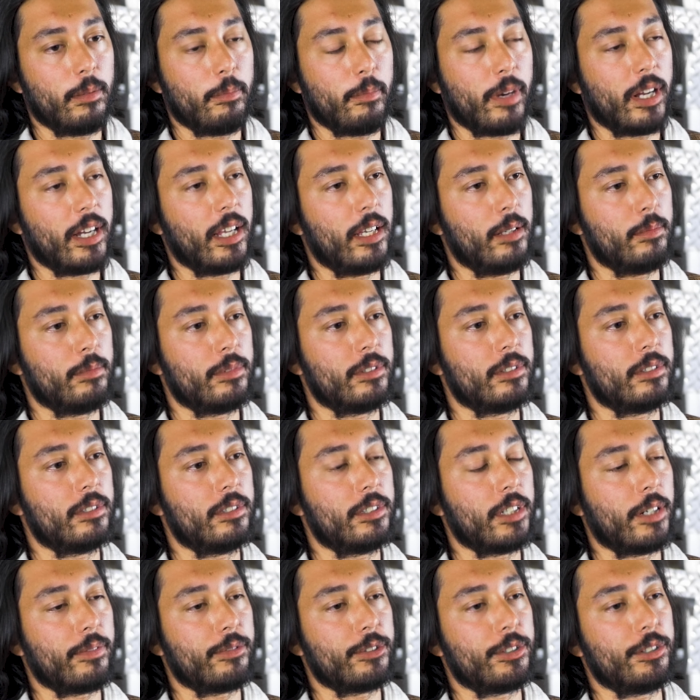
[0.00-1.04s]
My name's
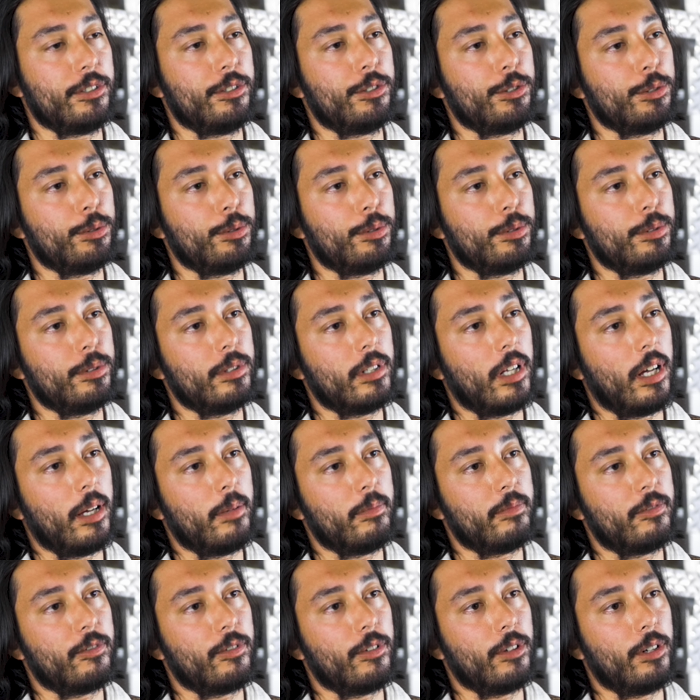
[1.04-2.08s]
Jefferson Jewell.
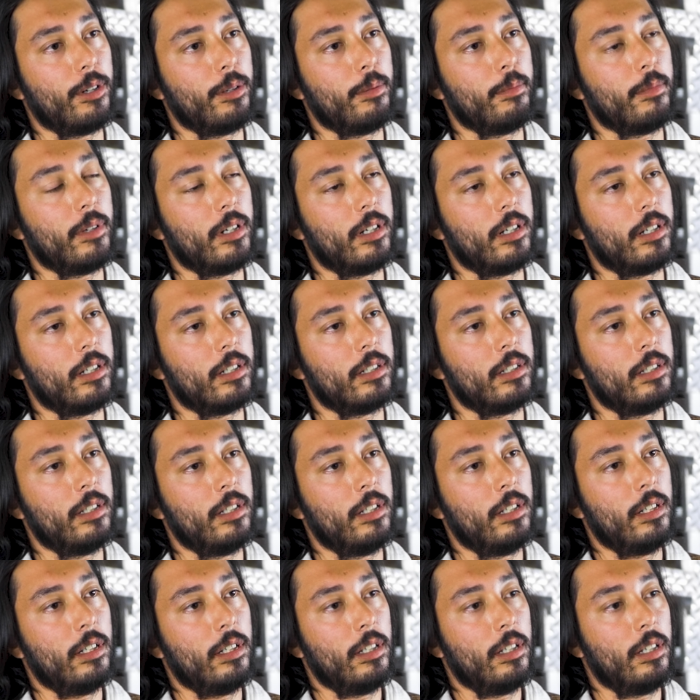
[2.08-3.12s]
I'm from uh,
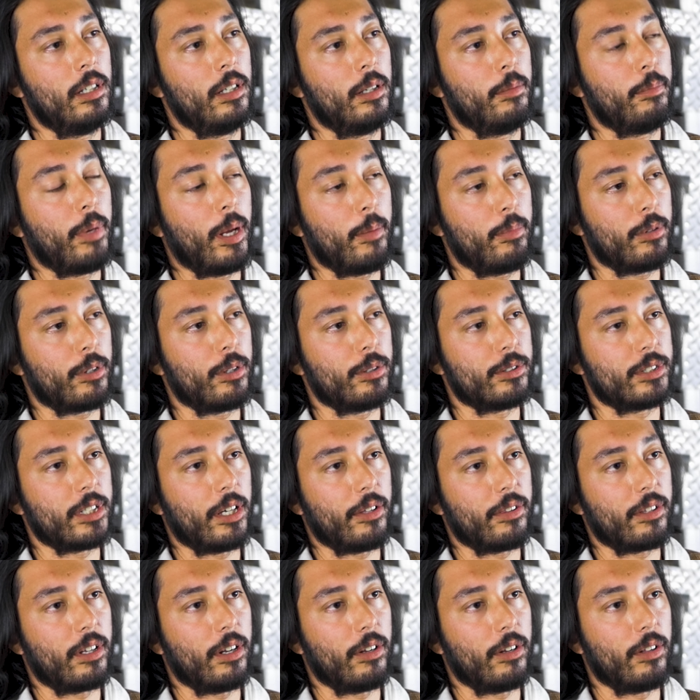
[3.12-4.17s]
Pamplico,
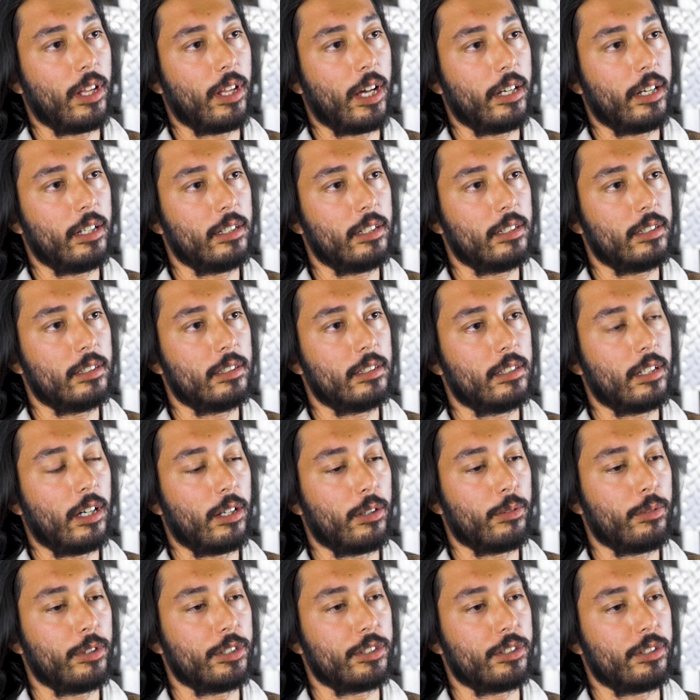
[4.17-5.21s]
South Carolina, not
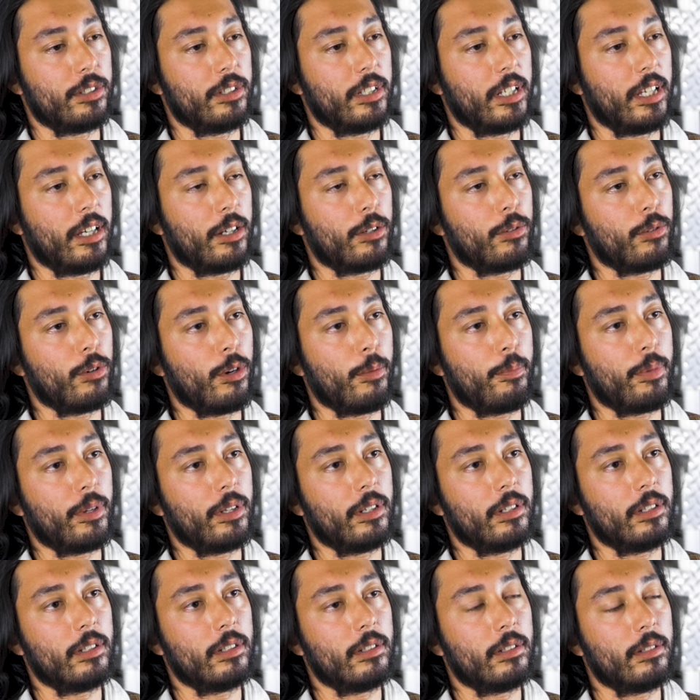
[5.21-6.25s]
originally. I grew up
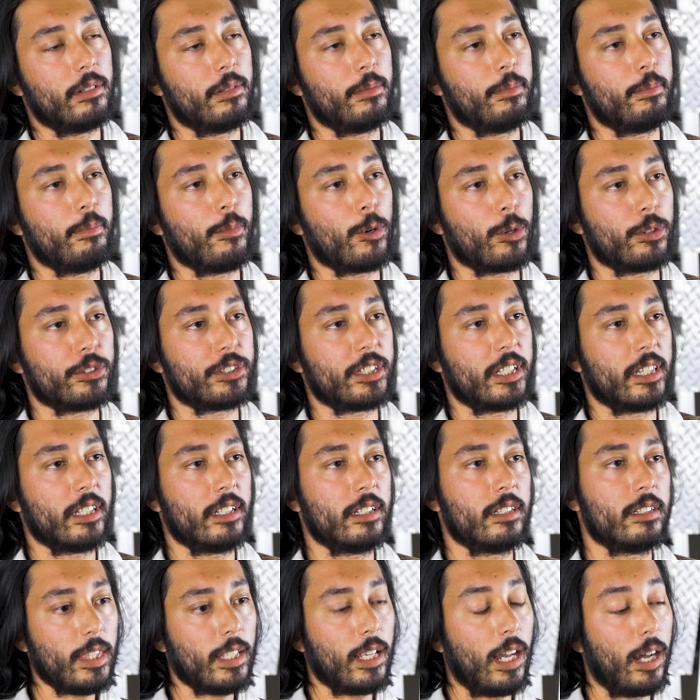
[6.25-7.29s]
in Murrells
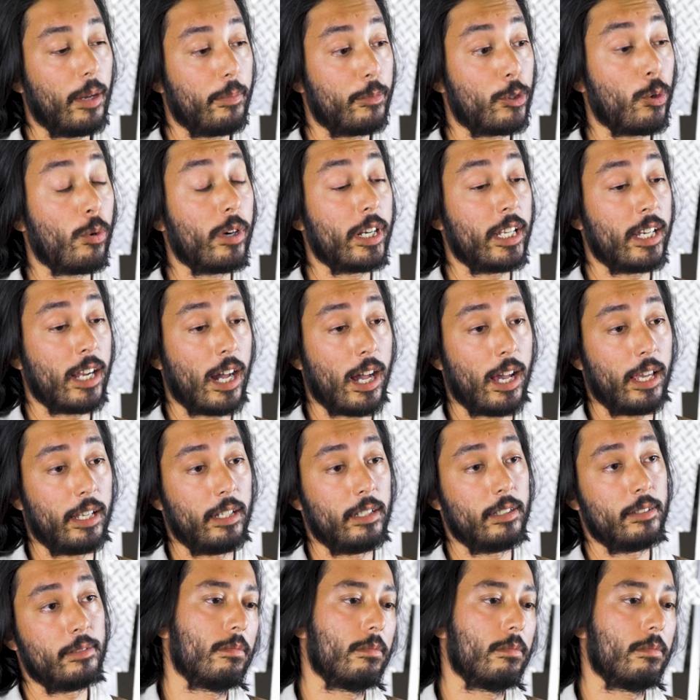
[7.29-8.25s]
Inlet. I'm 29.